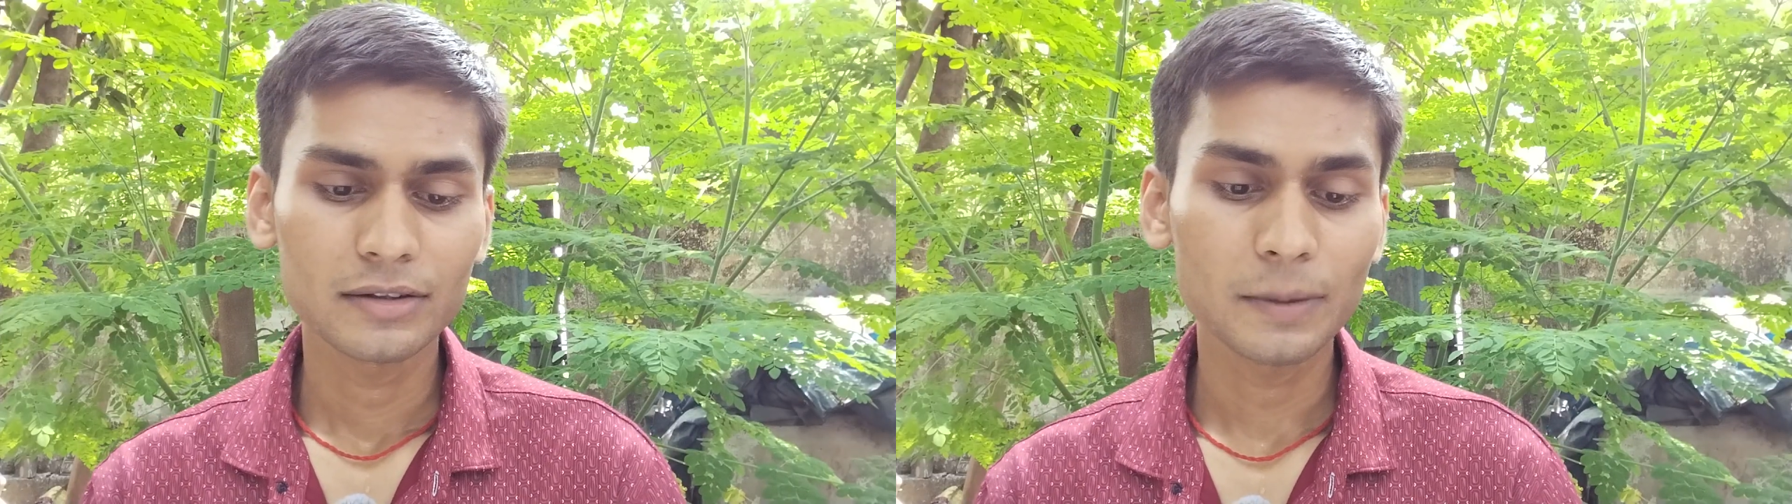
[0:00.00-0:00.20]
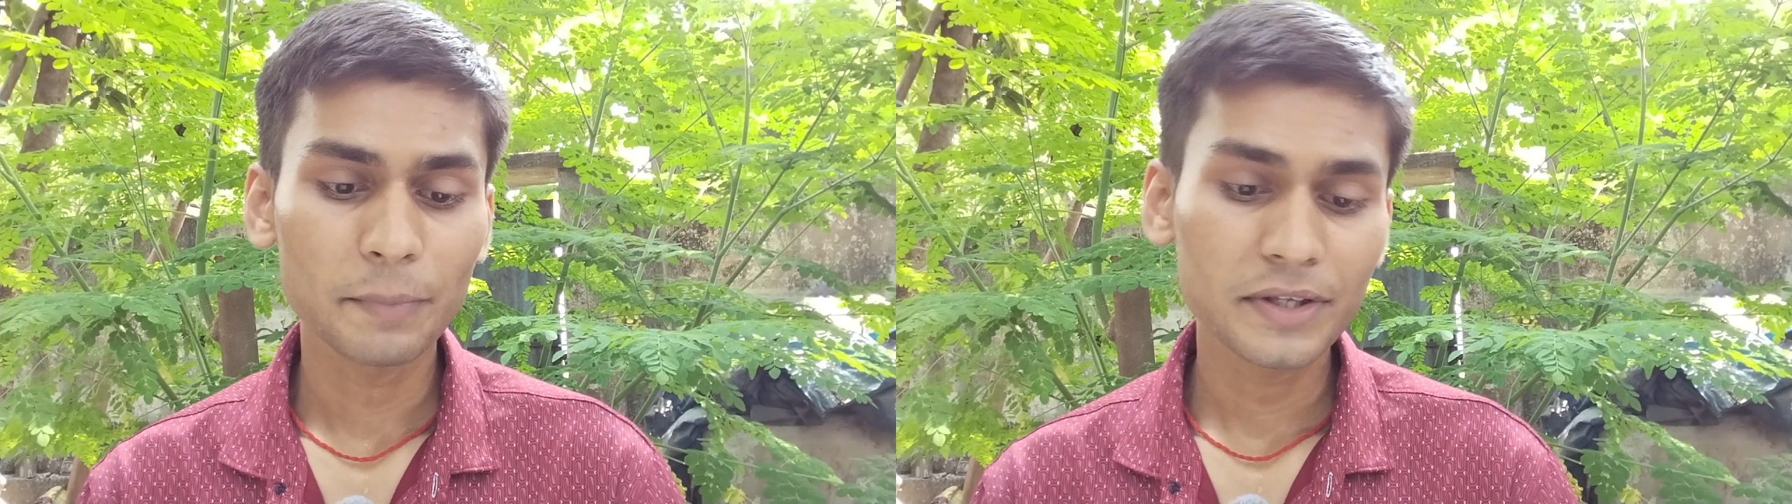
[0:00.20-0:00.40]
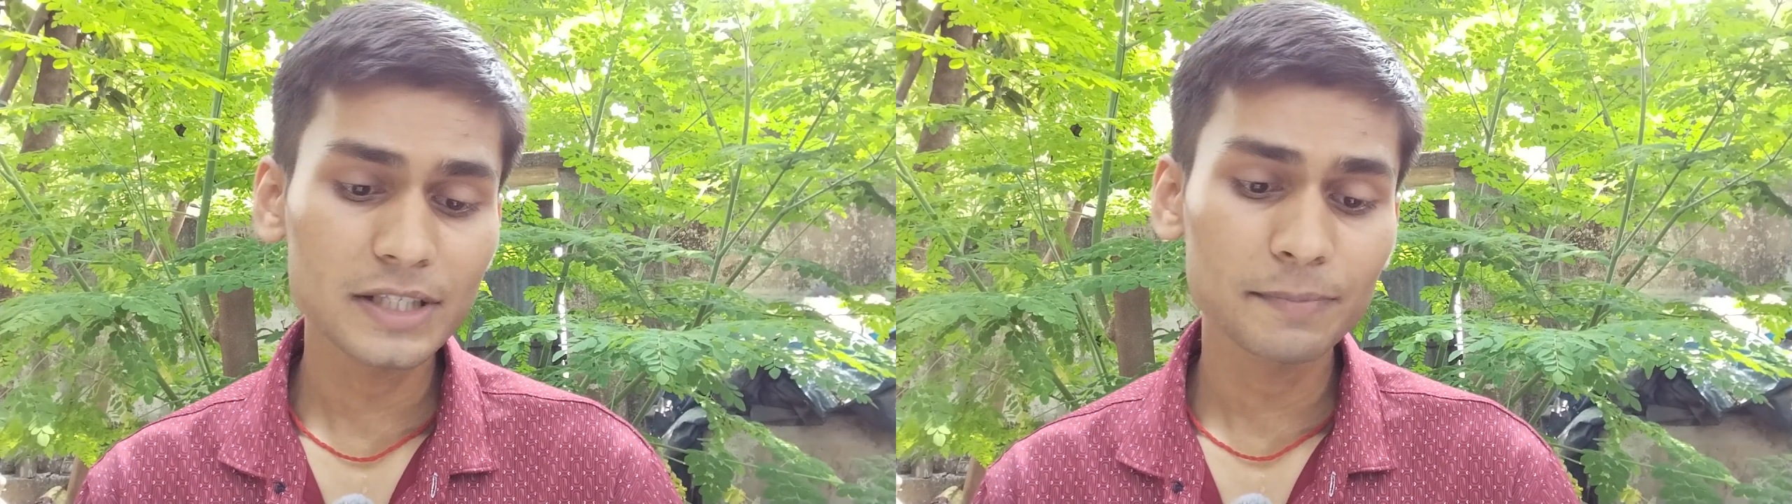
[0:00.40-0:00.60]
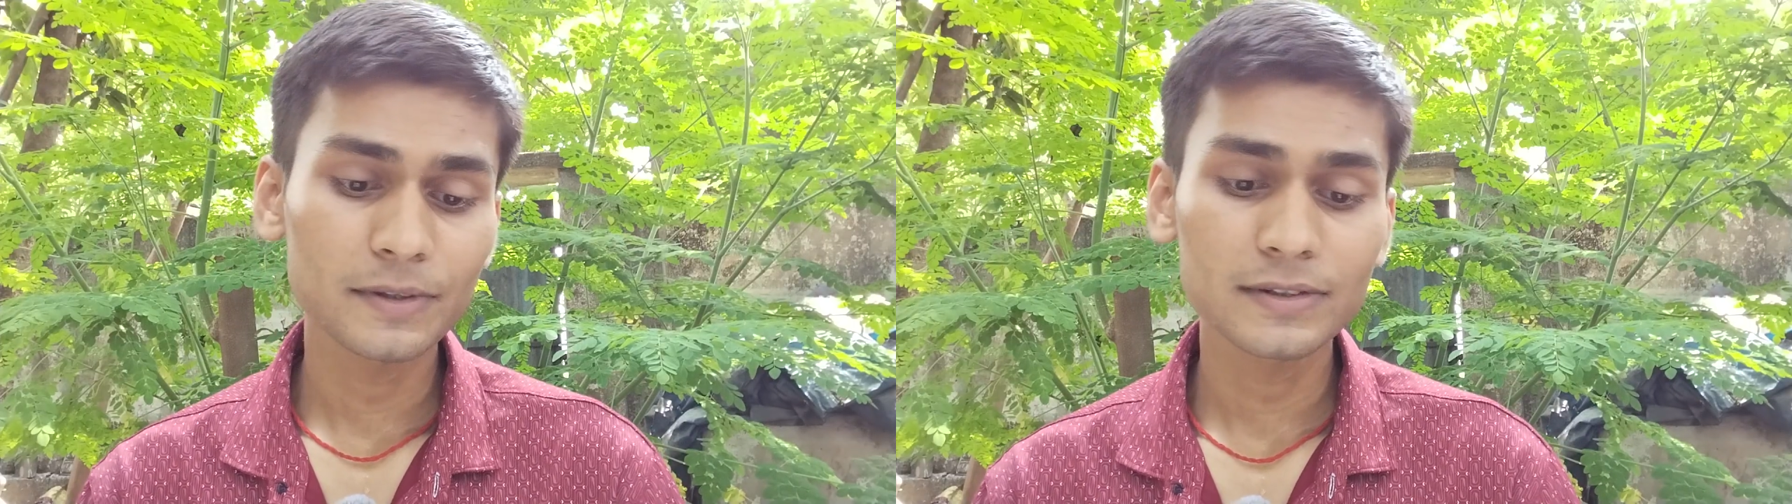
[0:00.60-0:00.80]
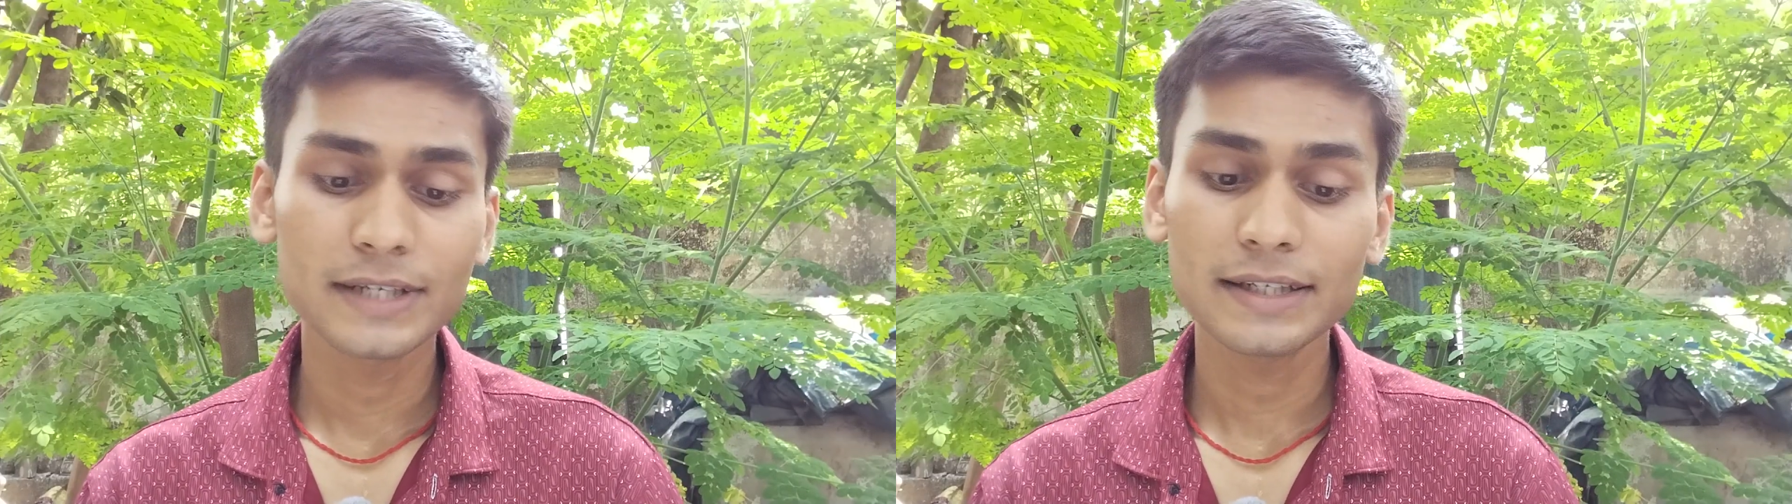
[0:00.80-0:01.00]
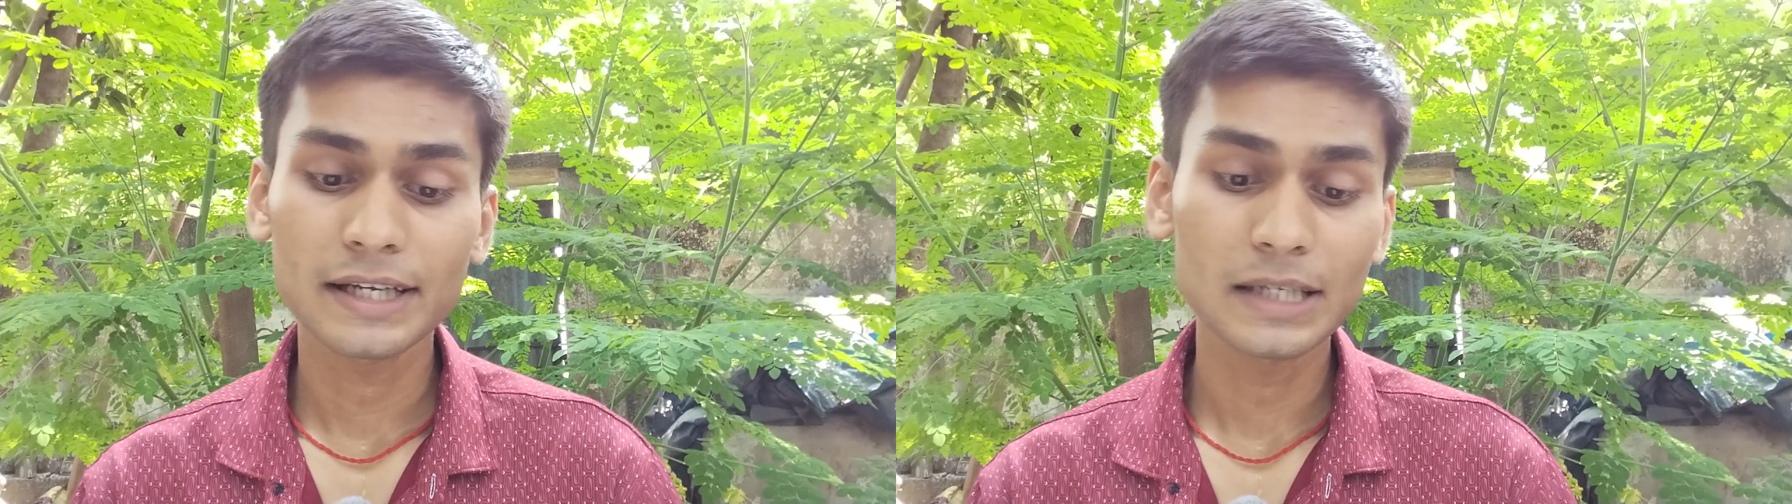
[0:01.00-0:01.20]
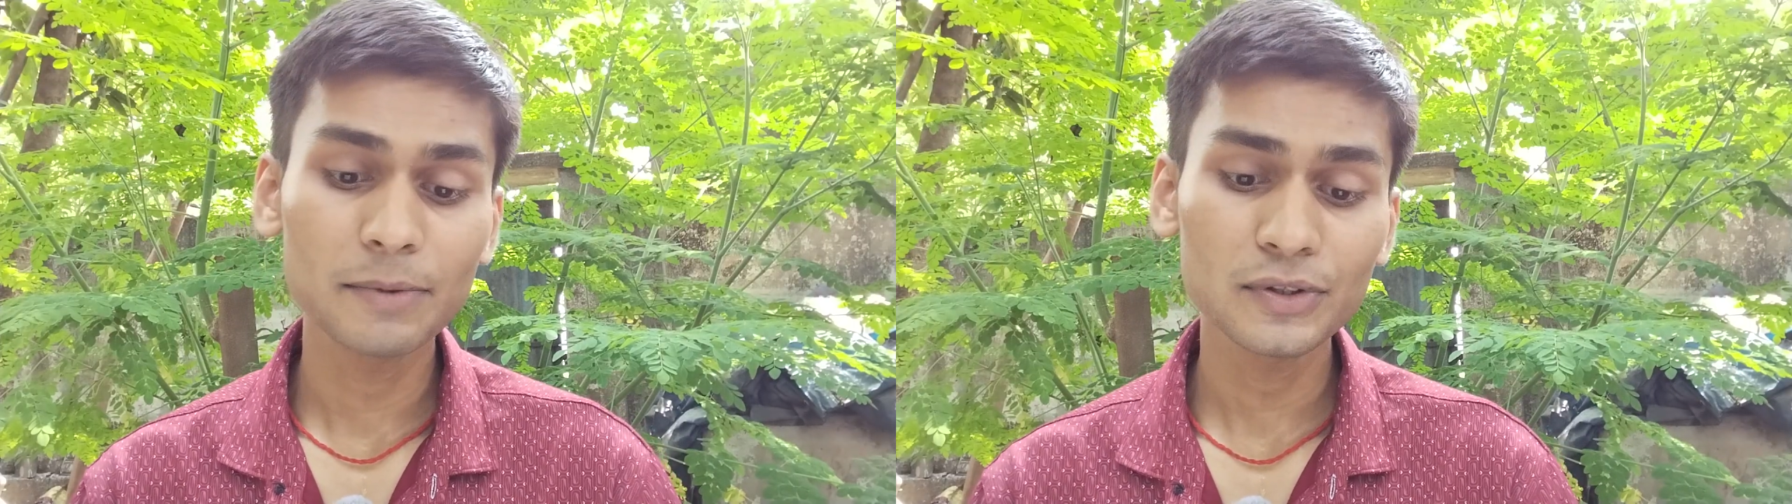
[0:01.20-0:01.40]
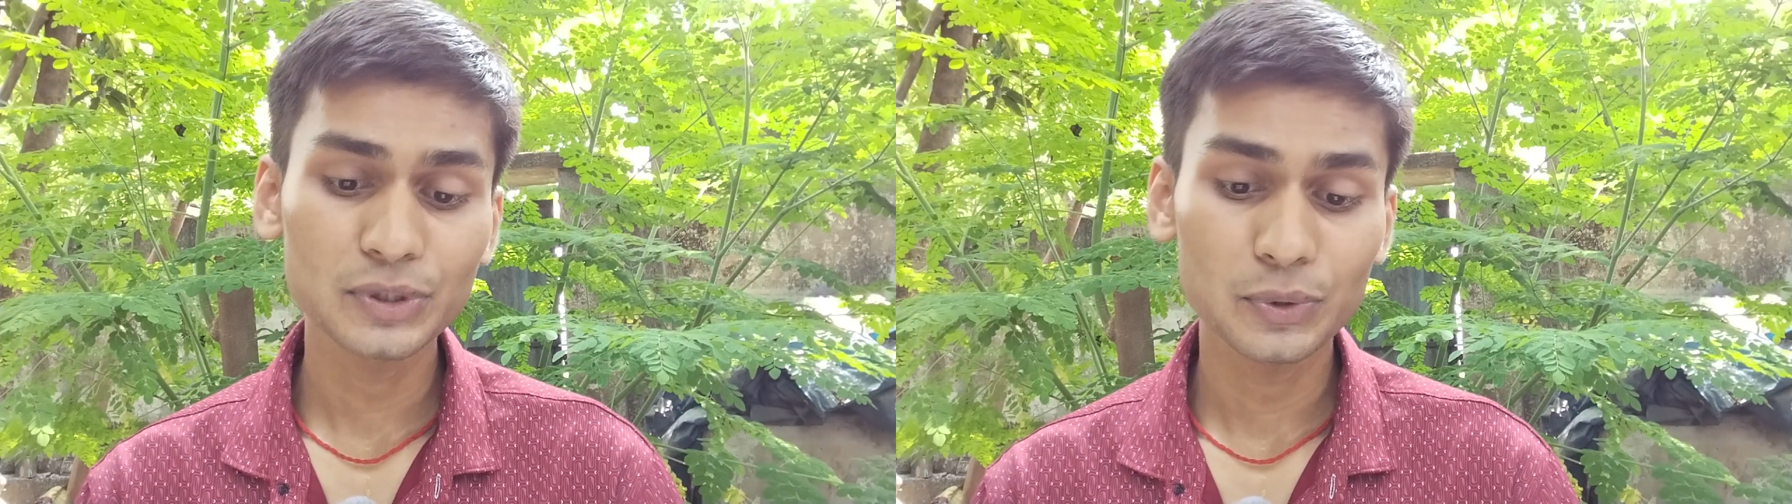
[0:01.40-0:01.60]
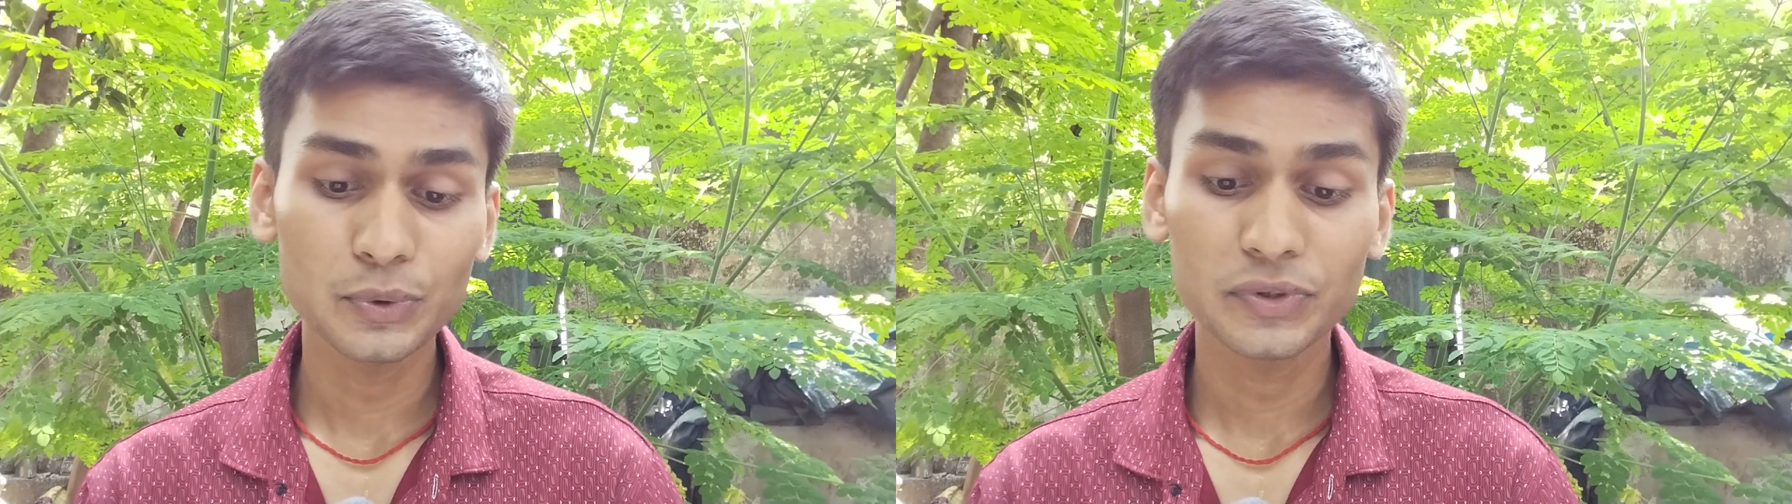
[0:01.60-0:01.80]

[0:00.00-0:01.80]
The principles that enables you